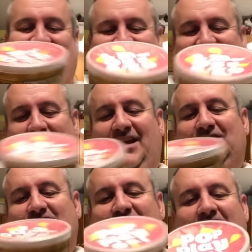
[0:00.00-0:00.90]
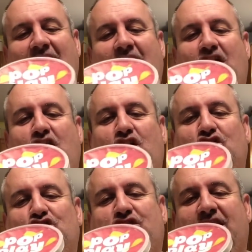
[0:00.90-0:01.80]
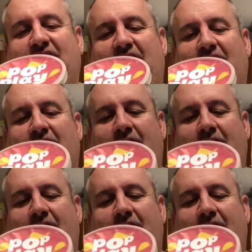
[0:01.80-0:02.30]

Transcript: So let's... check out,